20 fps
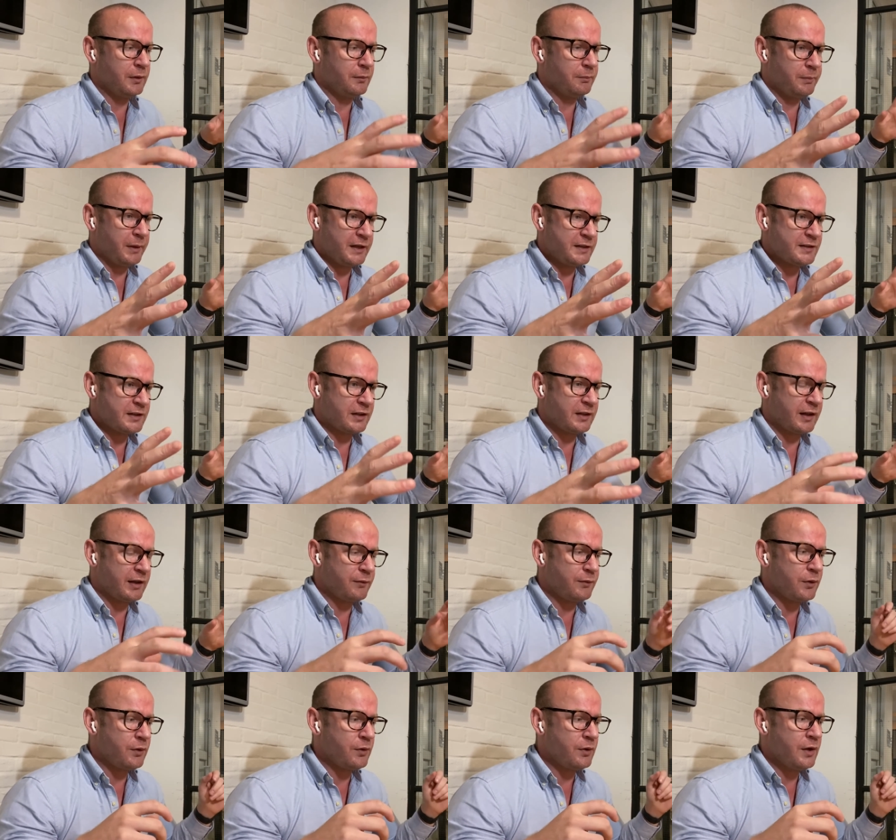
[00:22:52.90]
basic
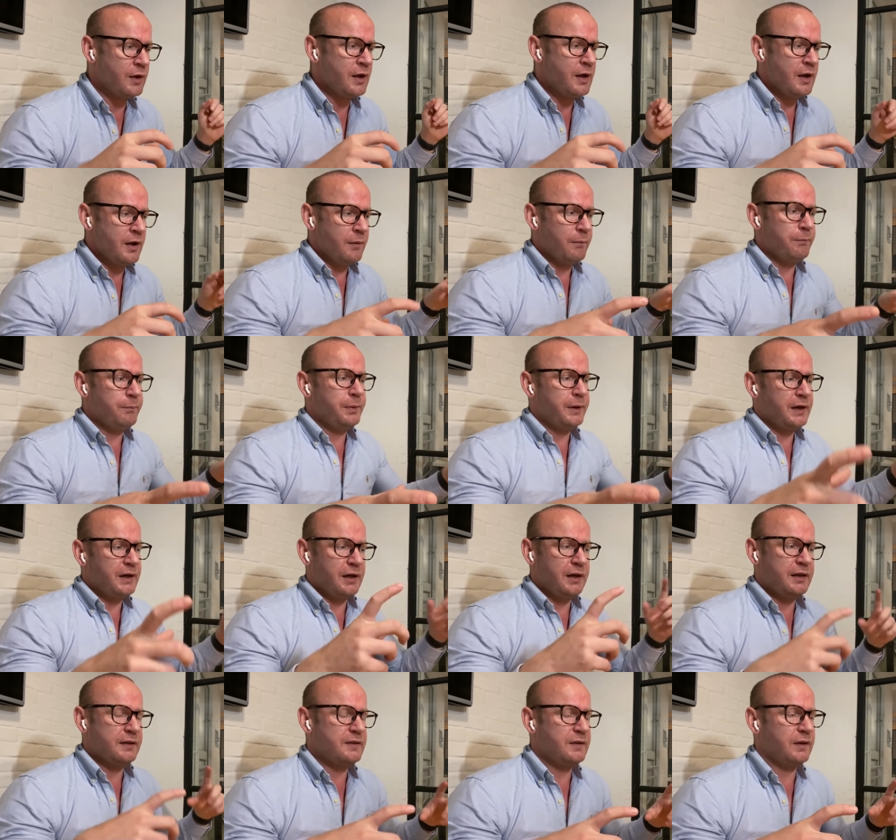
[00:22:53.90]
level,
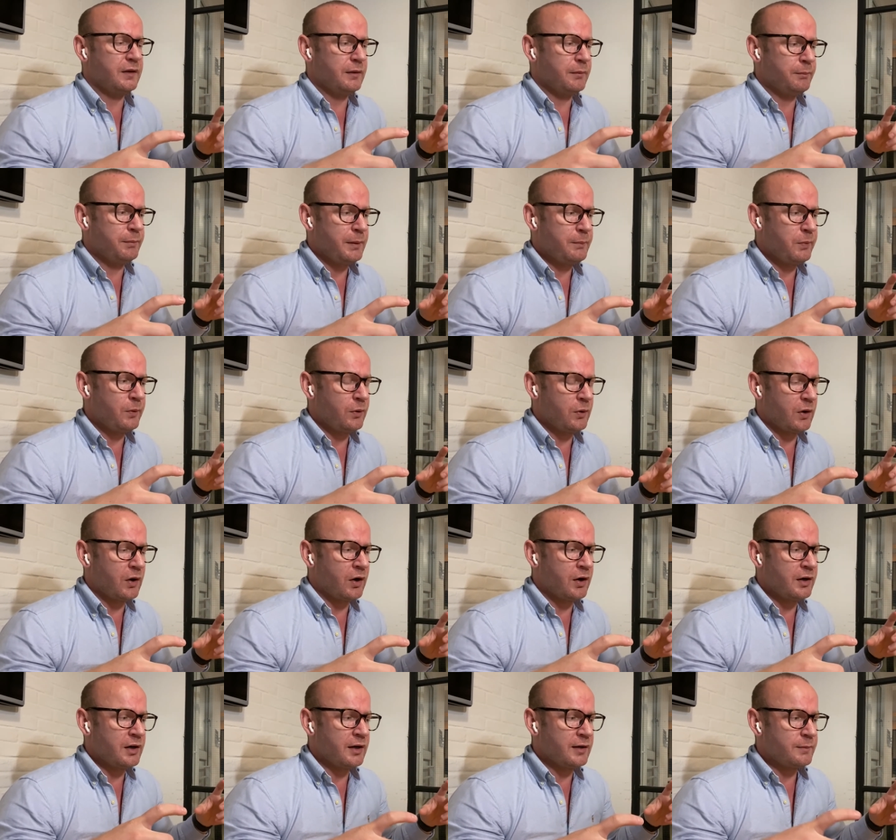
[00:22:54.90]
but people
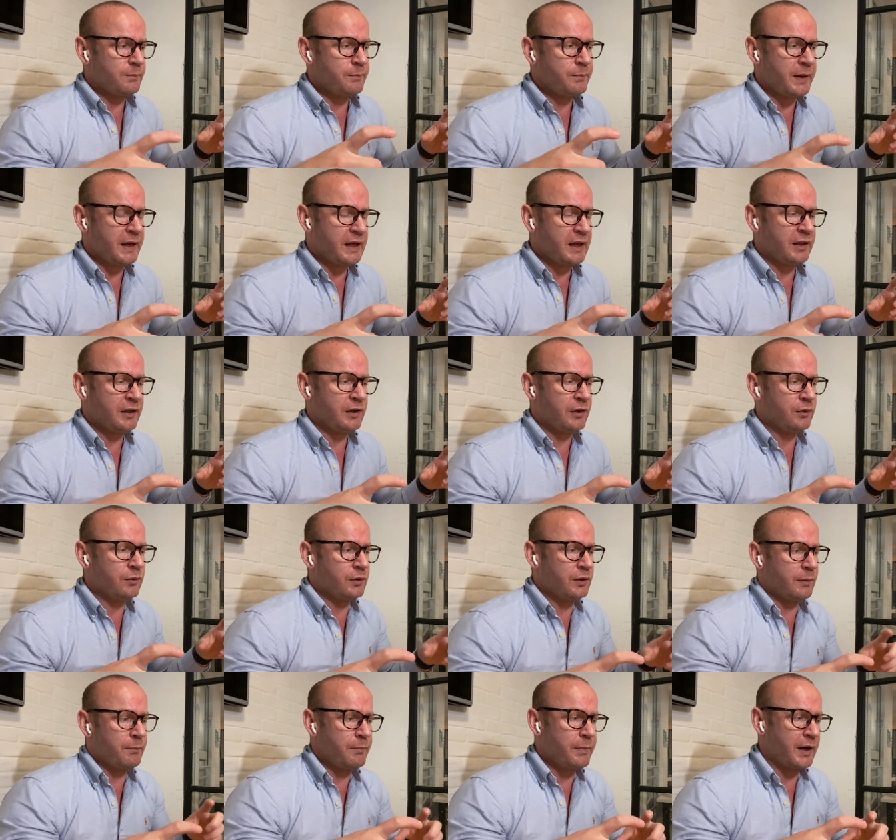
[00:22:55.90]
are not picking you
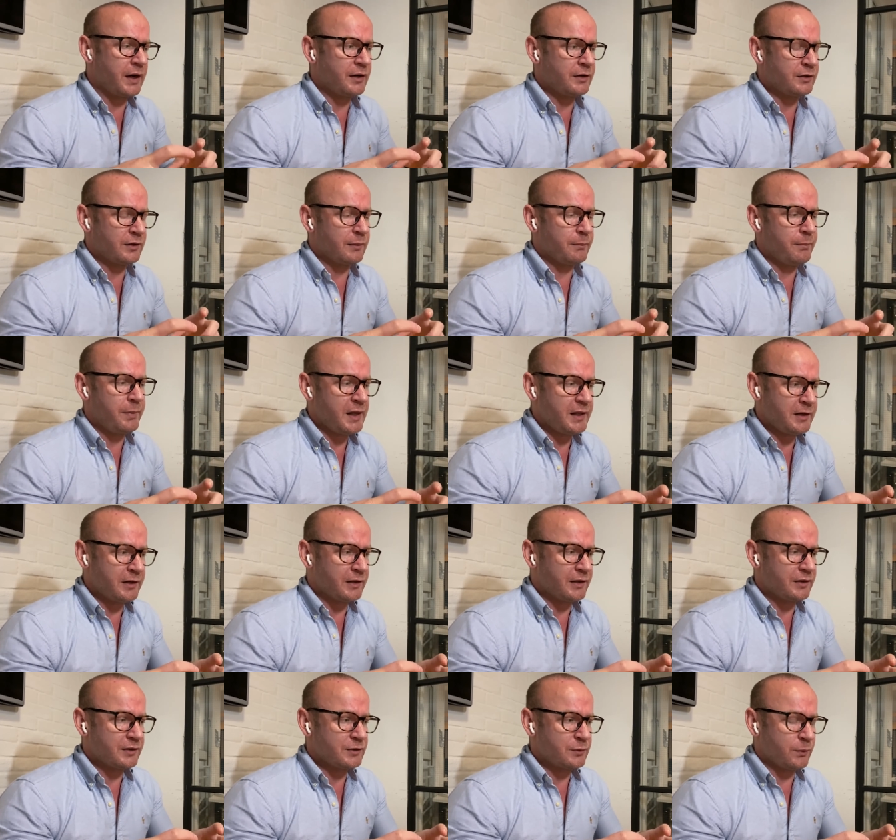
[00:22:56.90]
compared to
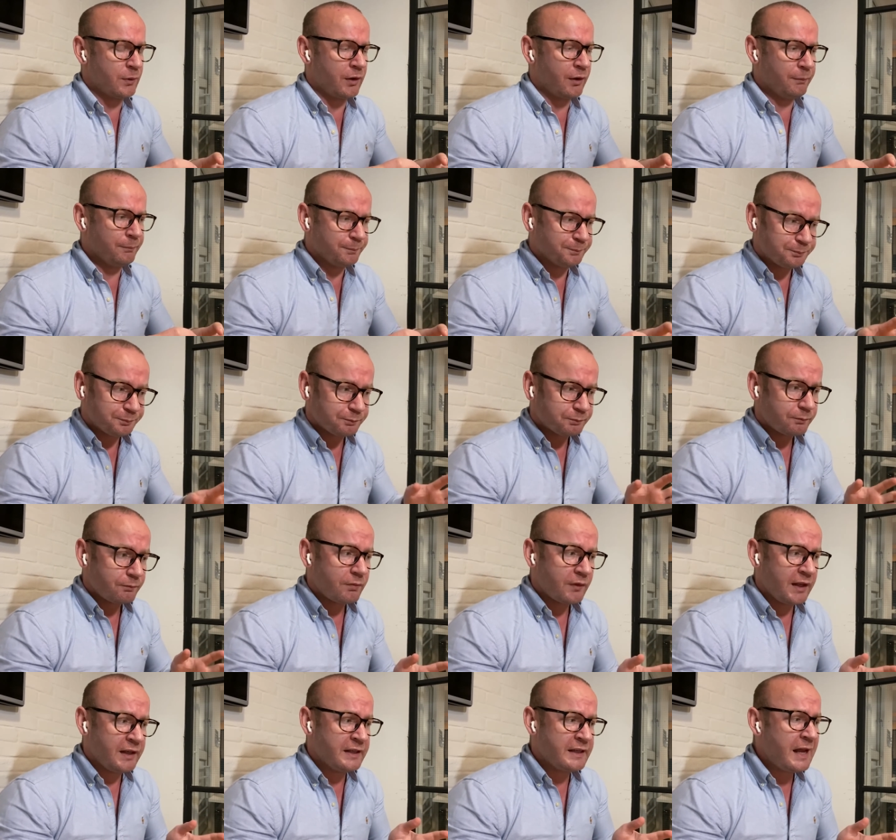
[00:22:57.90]
competitors. Well,
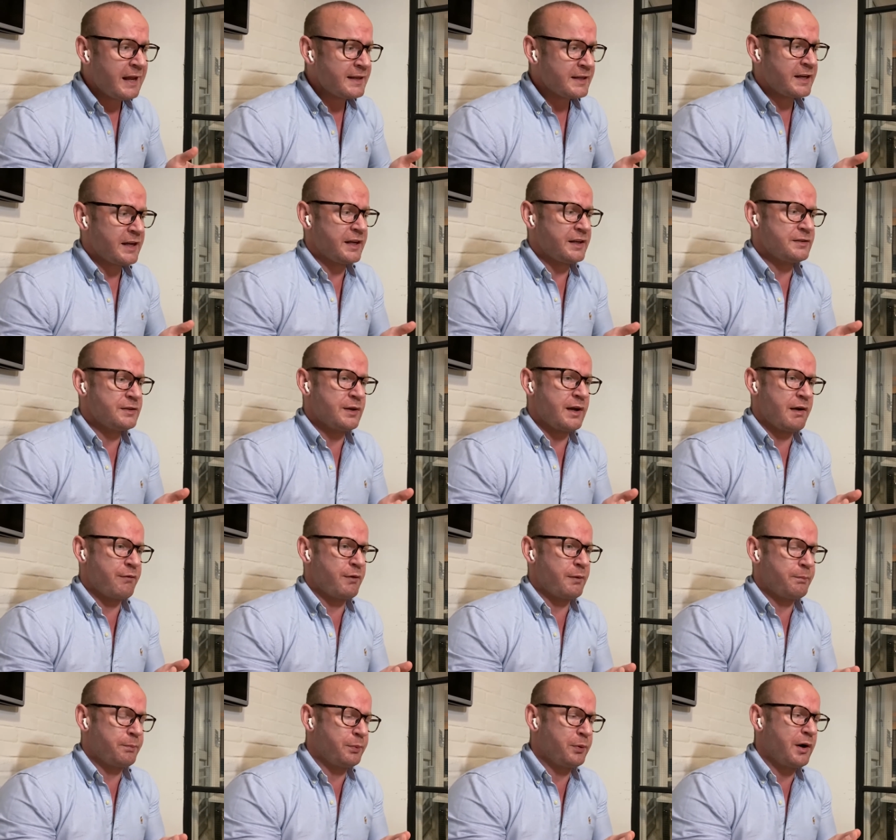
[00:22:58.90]
in that case, you have a
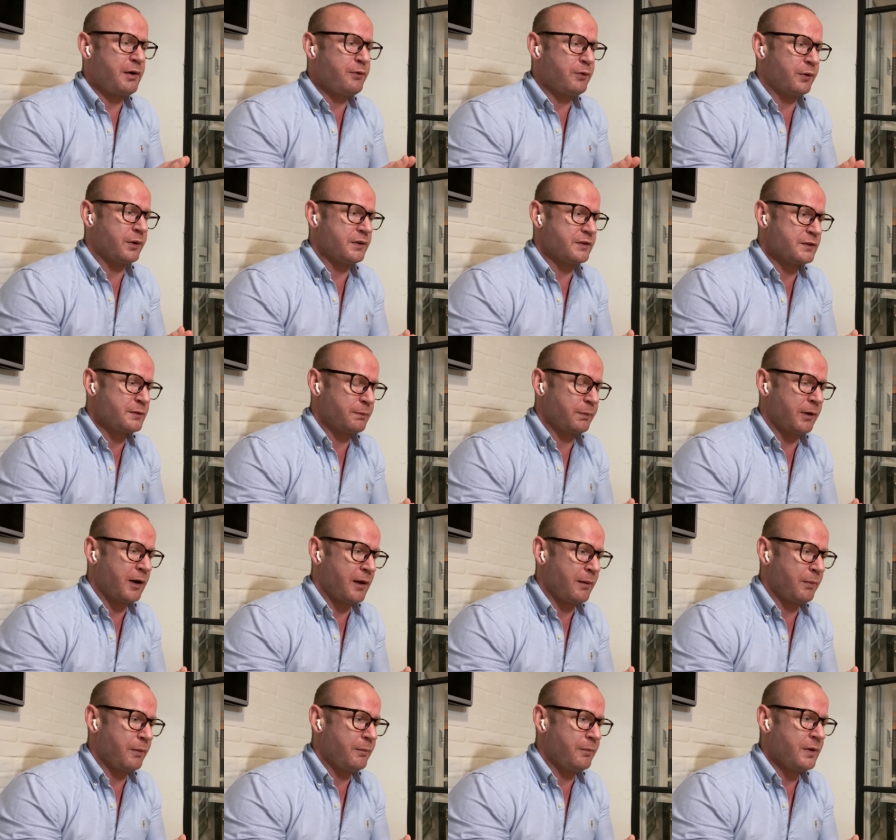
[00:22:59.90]
preference
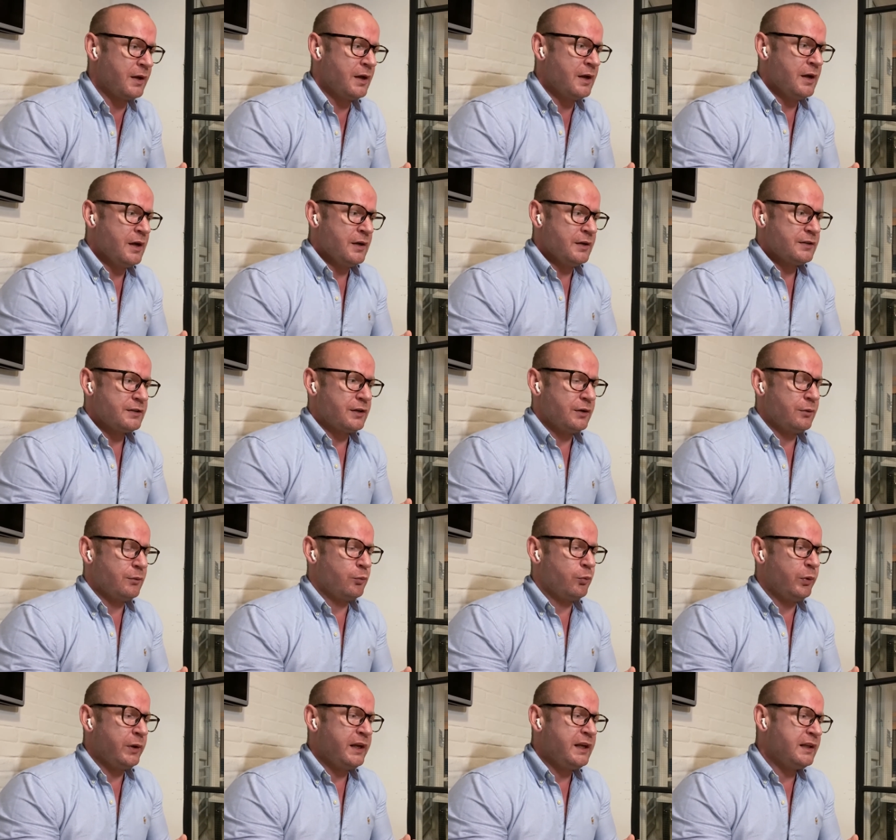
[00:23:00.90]
problem. So
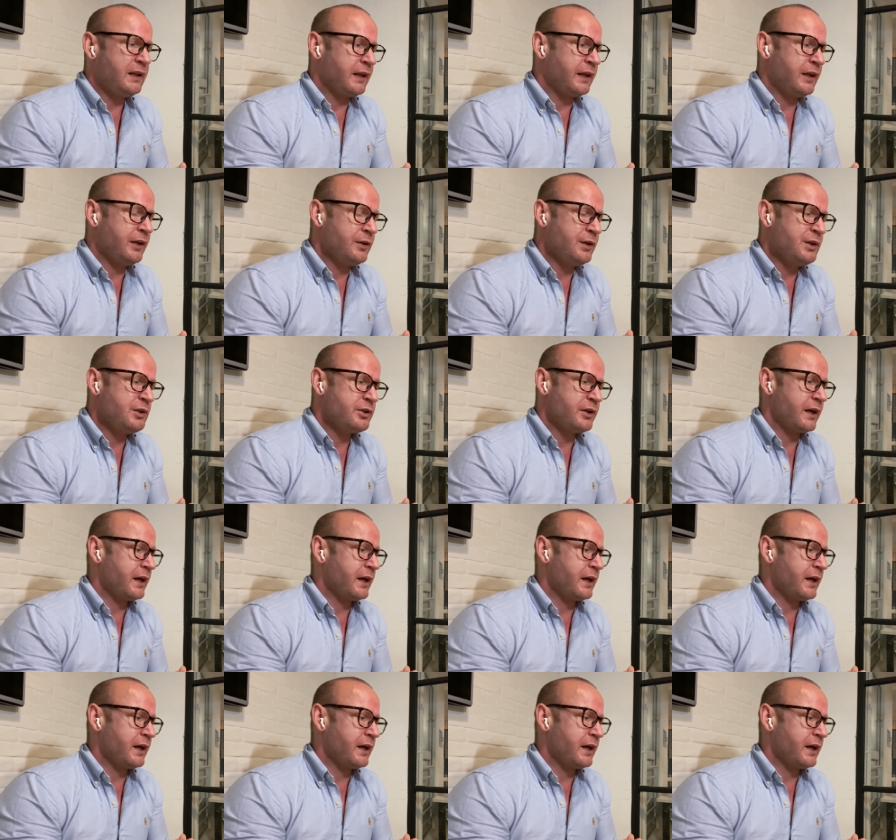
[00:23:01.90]
really, you need